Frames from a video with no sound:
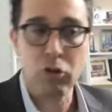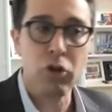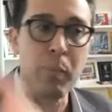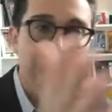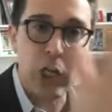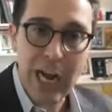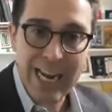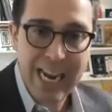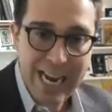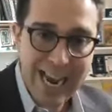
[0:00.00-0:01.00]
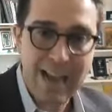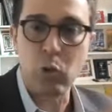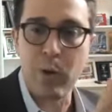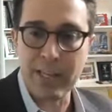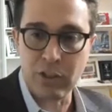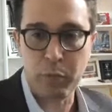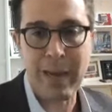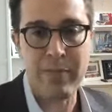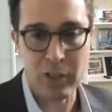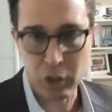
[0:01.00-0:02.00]
to my checking account so i can
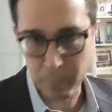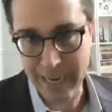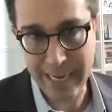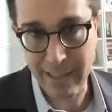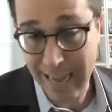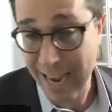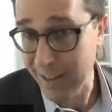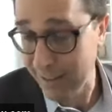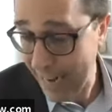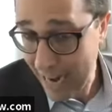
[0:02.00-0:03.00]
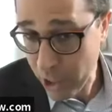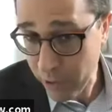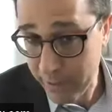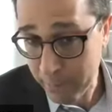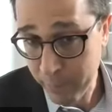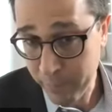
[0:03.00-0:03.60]
spend this money is that is that accurate